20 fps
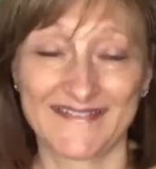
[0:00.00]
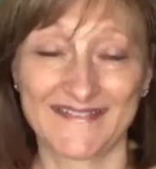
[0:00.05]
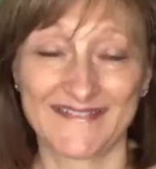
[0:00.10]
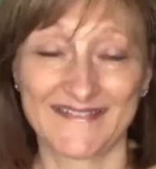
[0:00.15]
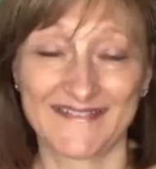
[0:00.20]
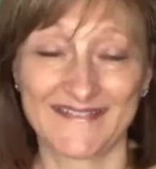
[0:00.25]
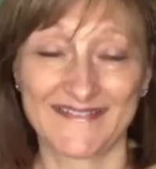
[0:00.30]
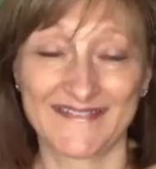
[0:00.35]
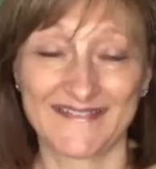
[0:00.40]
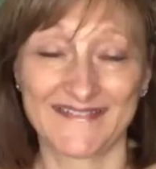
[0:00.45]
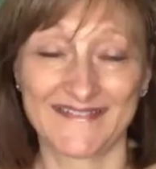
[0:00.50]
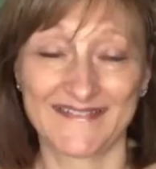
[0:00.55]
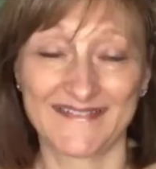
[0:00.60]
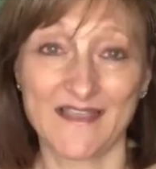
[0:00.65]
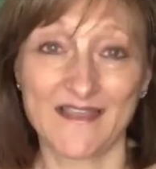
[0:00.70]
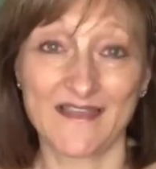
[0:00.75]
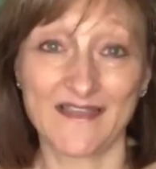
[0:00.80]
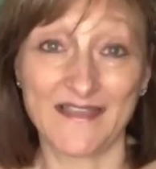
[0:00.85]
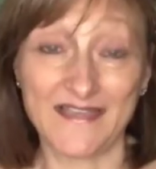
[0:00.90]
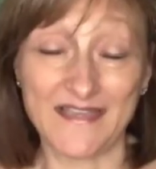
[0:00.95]

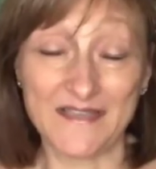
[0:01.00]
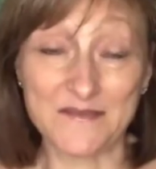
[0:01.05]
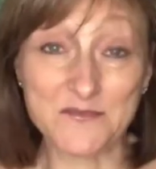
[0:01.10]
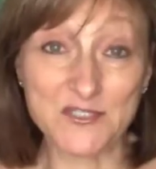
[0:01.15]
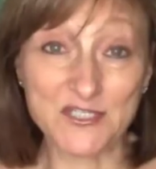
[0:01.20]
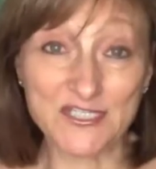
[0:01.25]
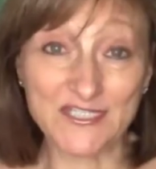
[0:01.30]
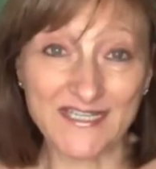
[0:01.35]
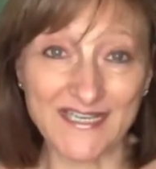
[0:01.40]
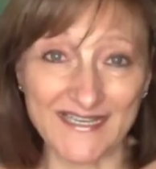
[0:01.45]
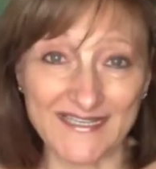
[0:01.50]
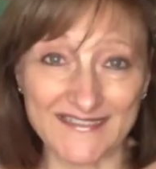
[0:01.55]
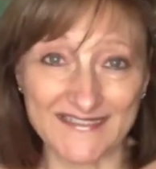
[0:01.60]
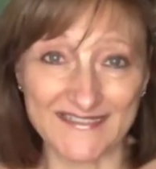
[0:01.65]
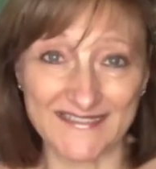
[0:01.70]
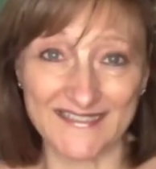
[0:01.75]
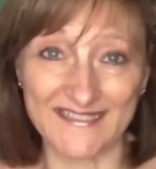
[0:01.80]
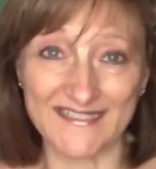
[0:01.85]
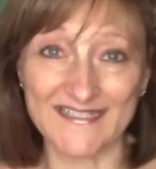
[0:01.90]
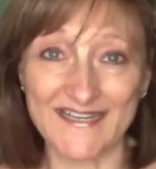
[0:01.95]
Hi, I'm Jean
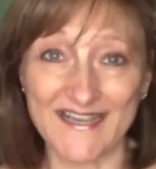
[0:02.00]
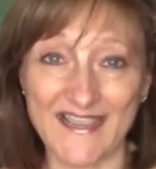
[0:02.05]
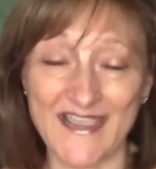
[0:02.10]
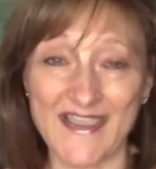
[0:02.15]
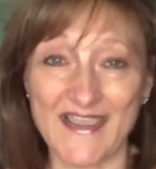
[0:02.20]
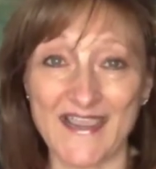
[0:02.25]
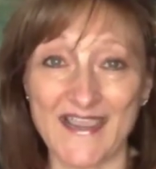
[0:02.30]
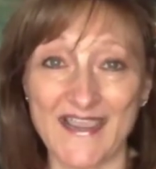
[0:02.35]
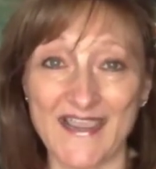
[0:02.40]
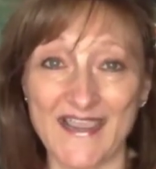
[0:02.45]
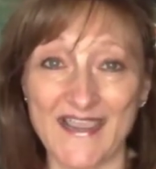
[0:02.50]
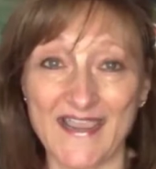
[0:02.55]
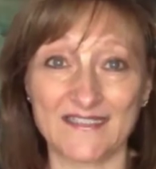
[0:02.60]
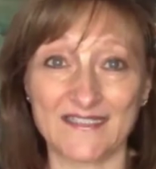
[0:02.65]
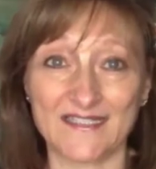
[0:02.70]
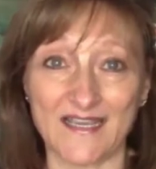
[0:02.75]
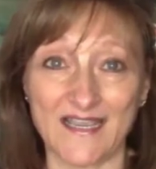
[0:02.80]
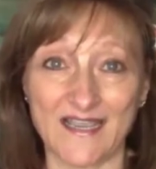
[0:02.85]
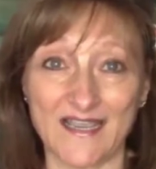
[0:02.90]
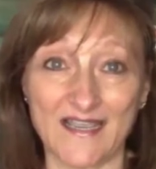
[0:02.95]
Hansen,
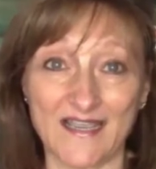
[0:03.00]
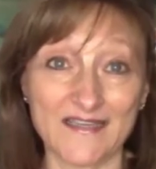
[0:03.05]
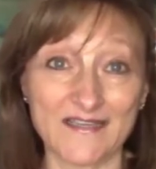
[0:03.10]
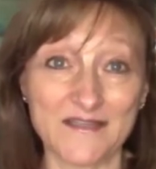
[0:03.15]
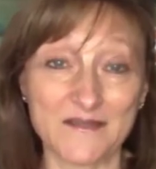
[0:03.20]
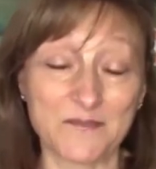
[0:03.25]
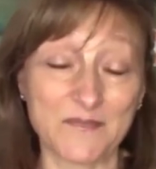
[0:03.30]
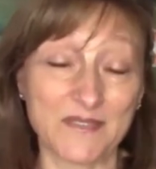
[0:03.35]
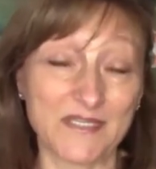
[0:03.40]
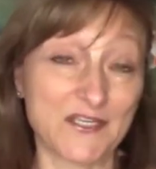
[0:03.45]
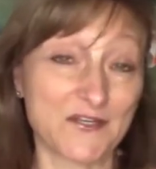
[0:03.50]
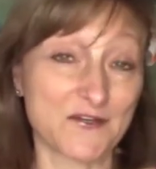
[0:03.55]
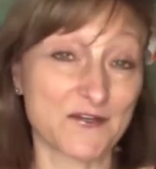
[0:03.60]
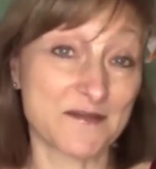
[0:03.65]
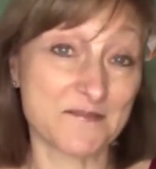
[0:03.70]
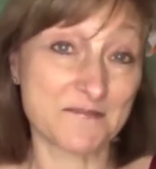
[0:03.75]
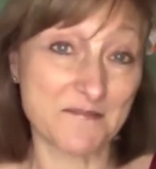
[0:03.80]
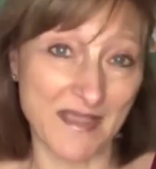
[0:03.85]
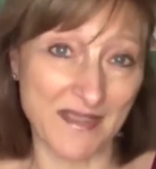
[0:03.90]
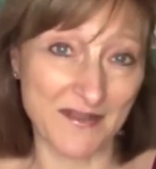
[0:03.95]
and I am
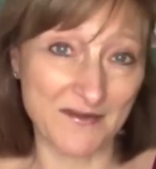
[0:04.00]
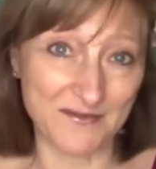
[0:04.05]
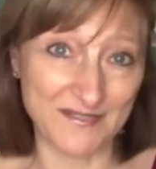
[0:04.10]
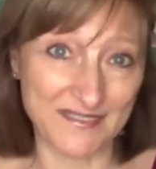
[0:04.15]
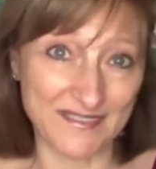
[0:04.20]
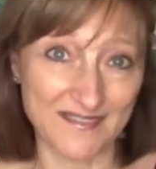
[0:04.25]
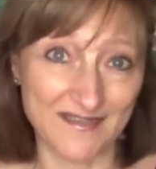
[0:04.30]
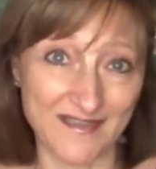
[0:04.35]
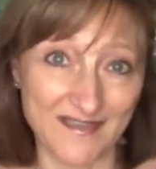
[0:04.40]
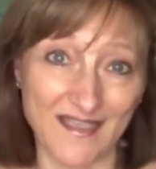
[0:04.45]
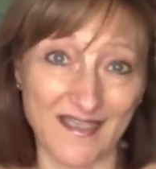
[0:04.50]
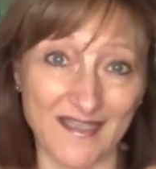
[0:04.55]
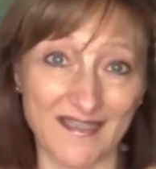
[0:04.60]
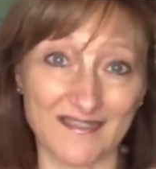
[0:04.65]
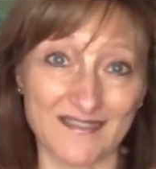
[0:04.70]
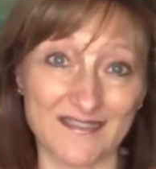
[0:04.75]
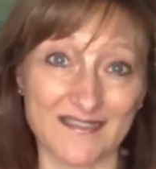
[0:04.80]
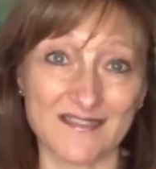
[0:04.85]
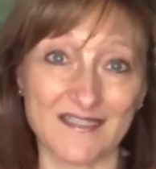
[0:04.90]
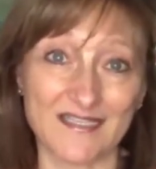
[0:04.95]
here in Maui
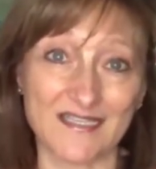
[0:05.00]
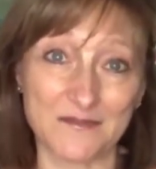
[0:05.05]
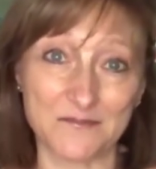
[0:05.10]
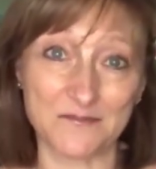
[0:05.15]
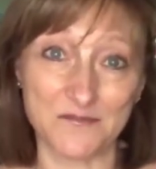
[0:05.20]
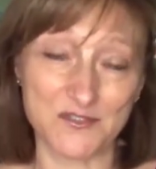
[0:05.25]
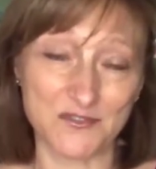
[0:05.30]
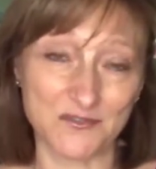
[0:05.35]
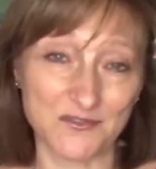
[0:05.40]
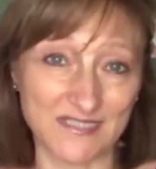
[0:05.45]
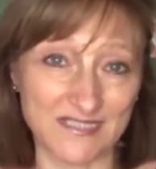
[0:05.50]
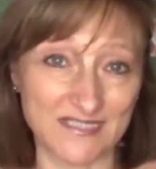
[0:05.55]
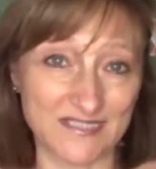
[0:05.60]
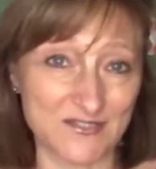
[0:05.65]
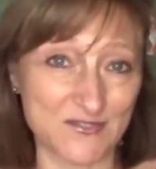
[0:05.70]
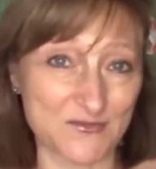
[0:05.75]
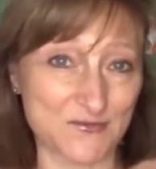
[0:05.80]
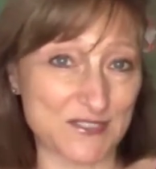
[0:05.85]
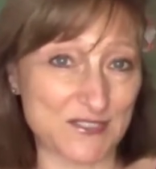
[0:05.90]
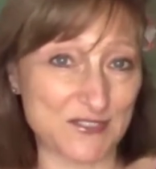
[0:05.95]
at Kim
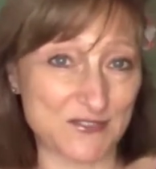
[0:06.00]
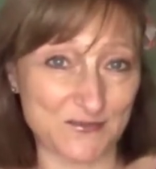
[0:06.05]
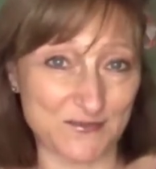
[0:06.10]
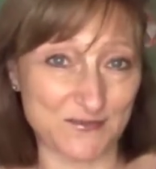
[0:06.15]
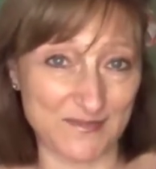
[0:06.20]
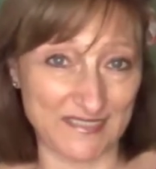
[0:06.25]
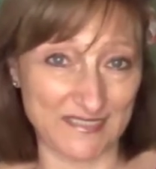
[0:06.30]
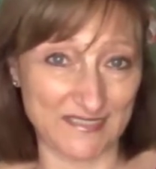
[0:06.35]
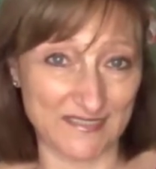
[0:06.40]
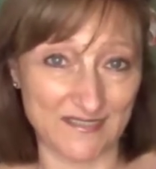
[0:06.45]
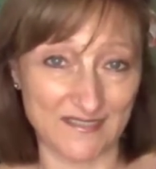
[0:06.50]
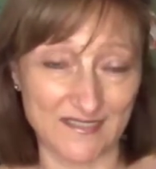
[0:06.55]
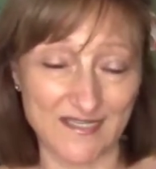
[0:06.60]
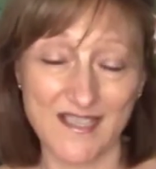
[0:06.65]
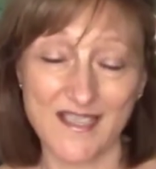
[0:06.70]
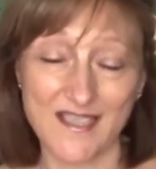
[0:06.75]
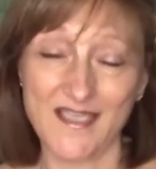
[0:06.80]
Julen's retreat.